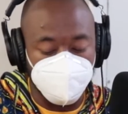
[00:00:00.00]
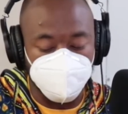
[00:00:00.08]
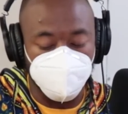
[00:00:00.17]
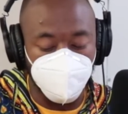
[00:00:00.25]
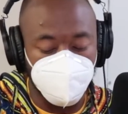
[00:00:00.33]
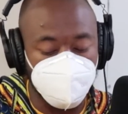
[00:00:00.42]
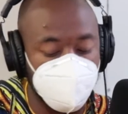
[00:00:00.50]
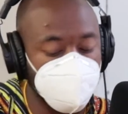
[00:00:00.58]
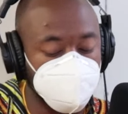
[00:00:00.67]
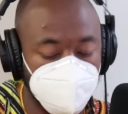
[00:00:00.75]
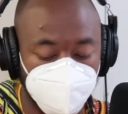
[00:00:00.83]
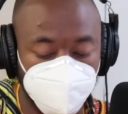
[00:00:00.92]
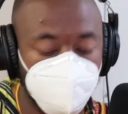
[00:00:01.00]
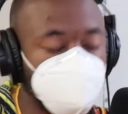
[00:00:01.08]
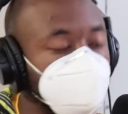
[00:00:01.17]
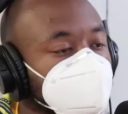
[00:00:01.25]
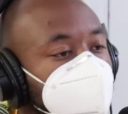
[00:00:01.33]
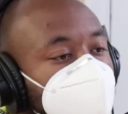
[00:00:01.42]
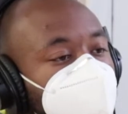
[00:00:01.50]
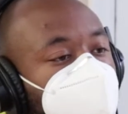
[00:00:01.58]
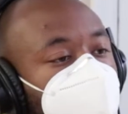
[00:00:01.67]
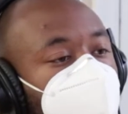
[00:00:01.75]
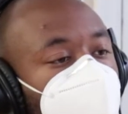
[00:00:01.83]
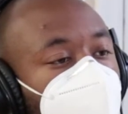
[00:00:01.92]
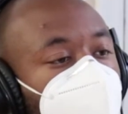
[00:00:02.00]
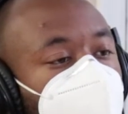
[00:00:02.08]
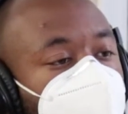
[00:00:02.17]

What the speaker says: as someone that has influence, it has to be your